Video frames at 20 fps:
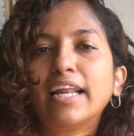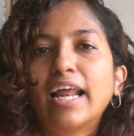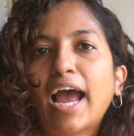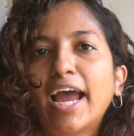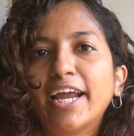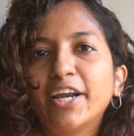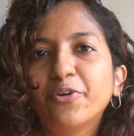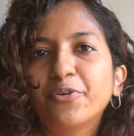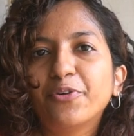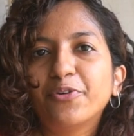
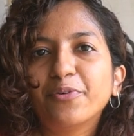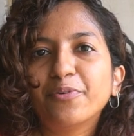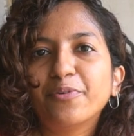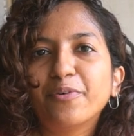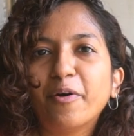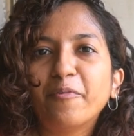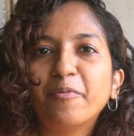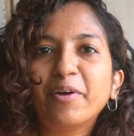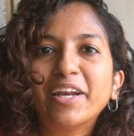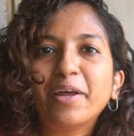I don't
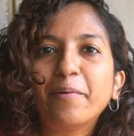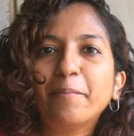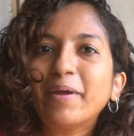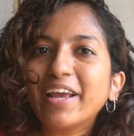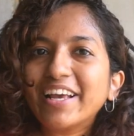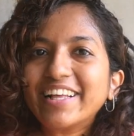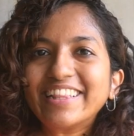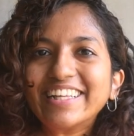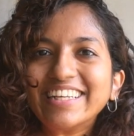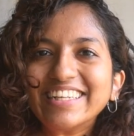know, when I
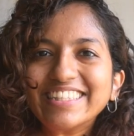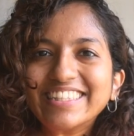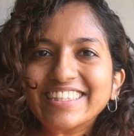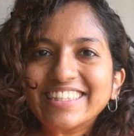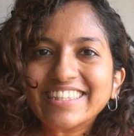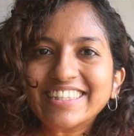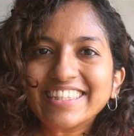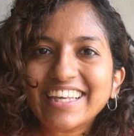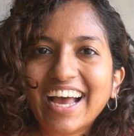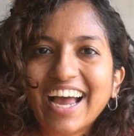make
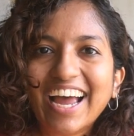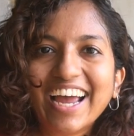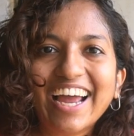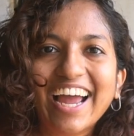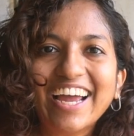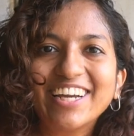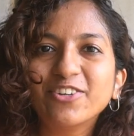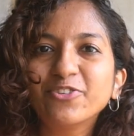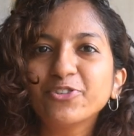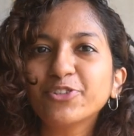these,
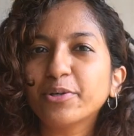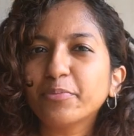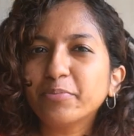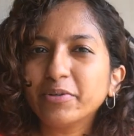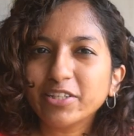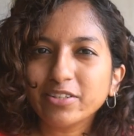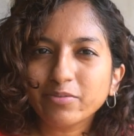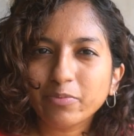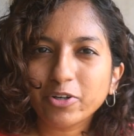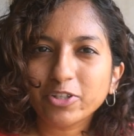I know
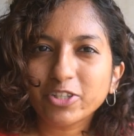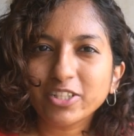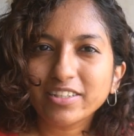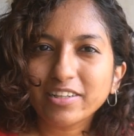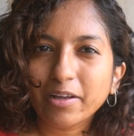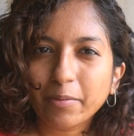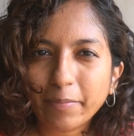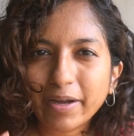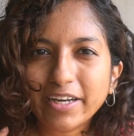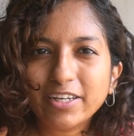somebody's watching
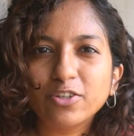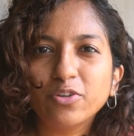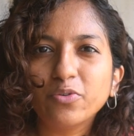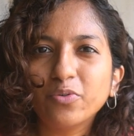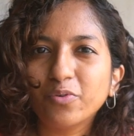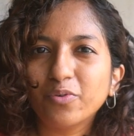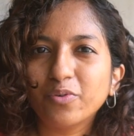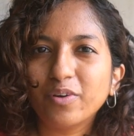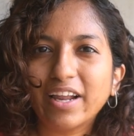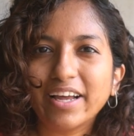them. I
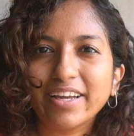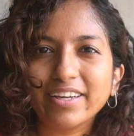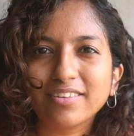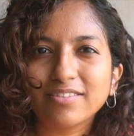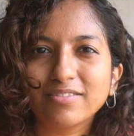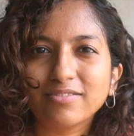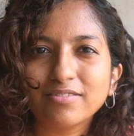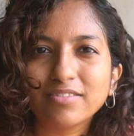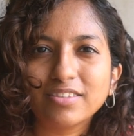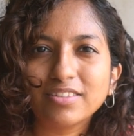know like
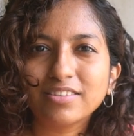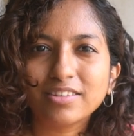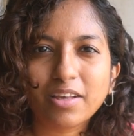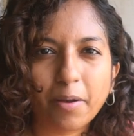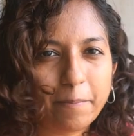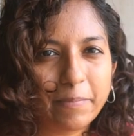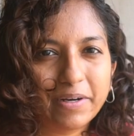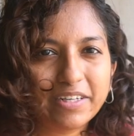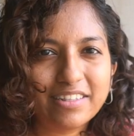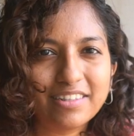
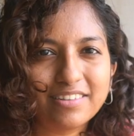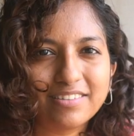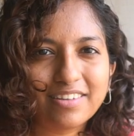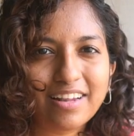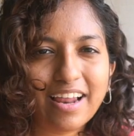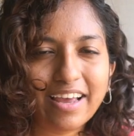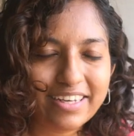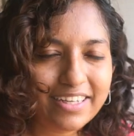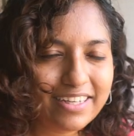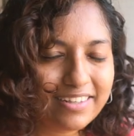somebody is
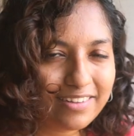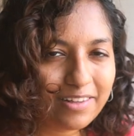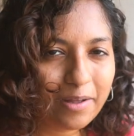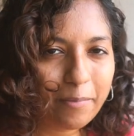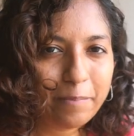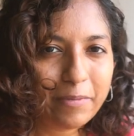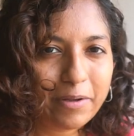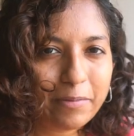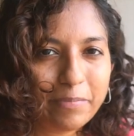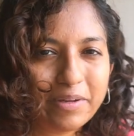liking
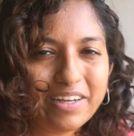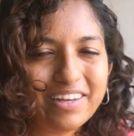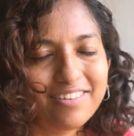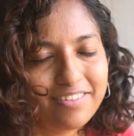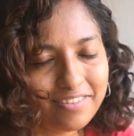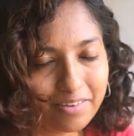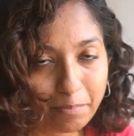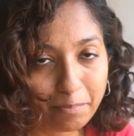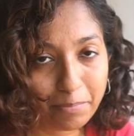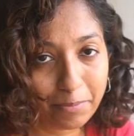them maybe,
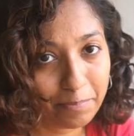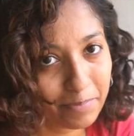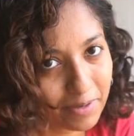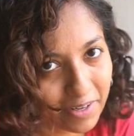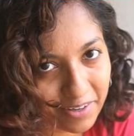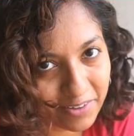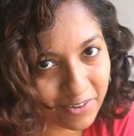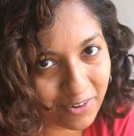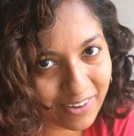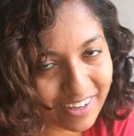and some
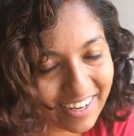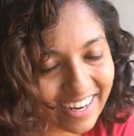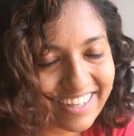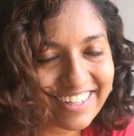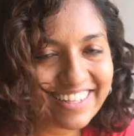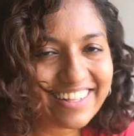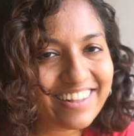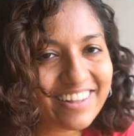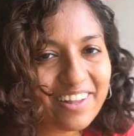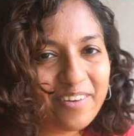people are not
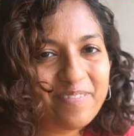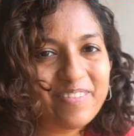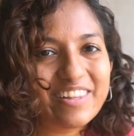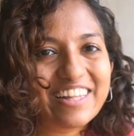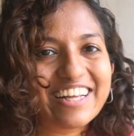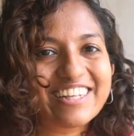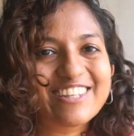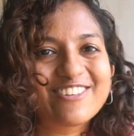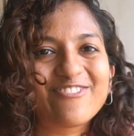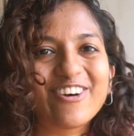liking them.
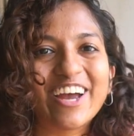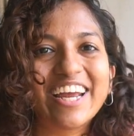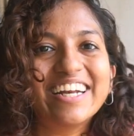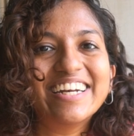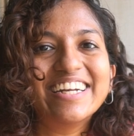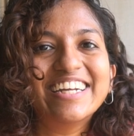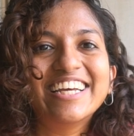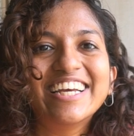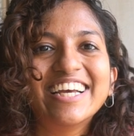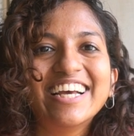That's
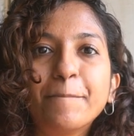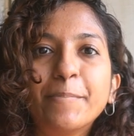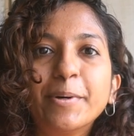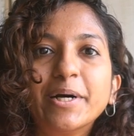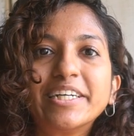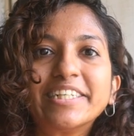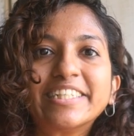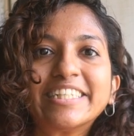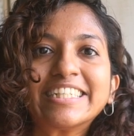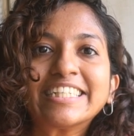fine,
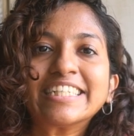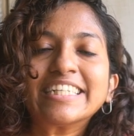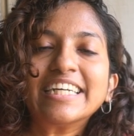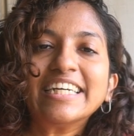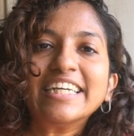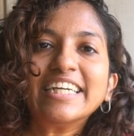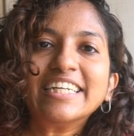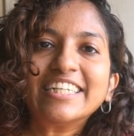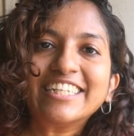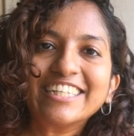but
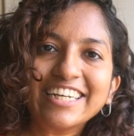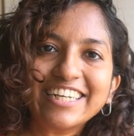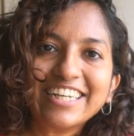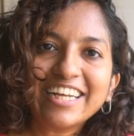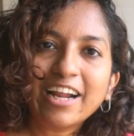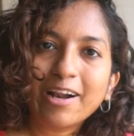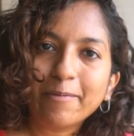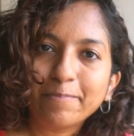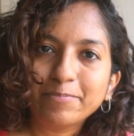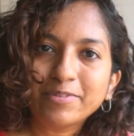it really
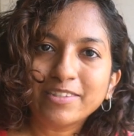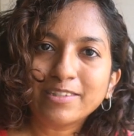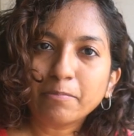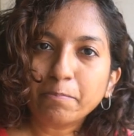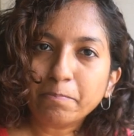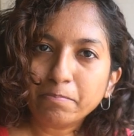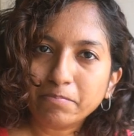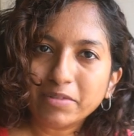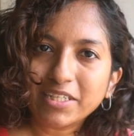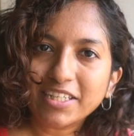helps
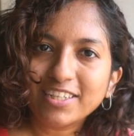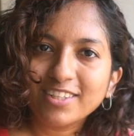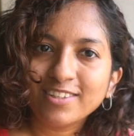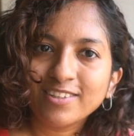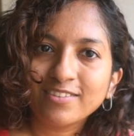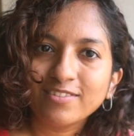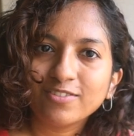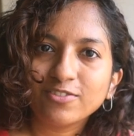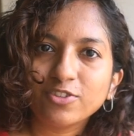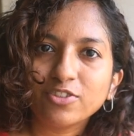me
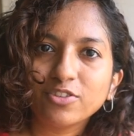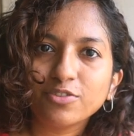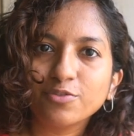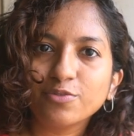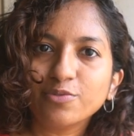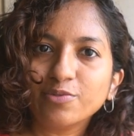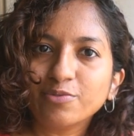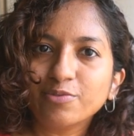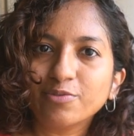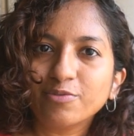
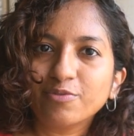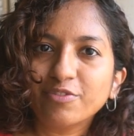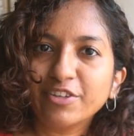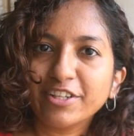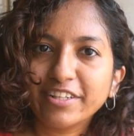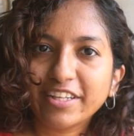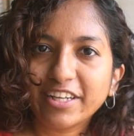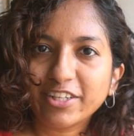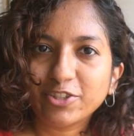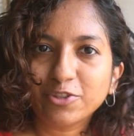to
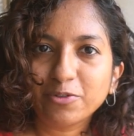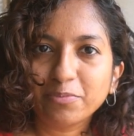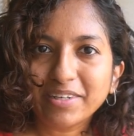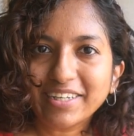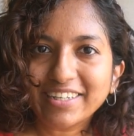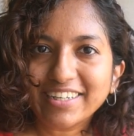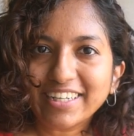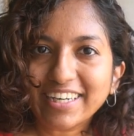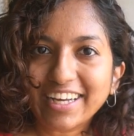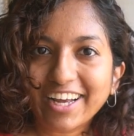feel that
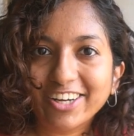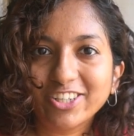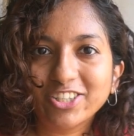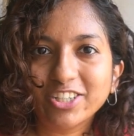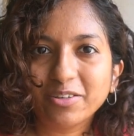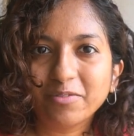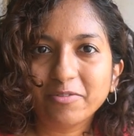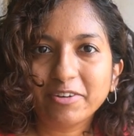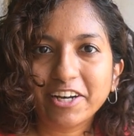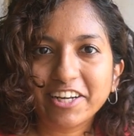human
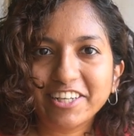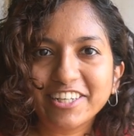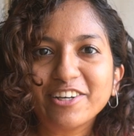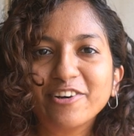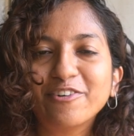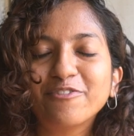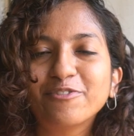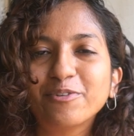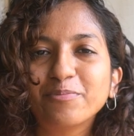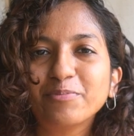connection when I
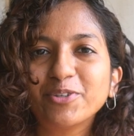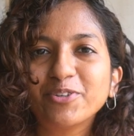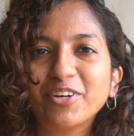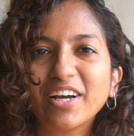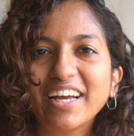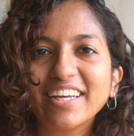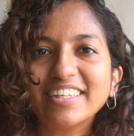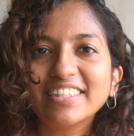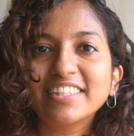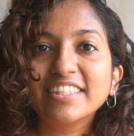hear from you
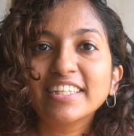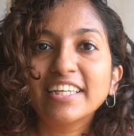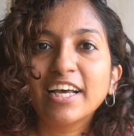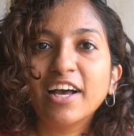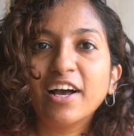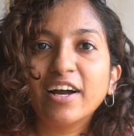guys.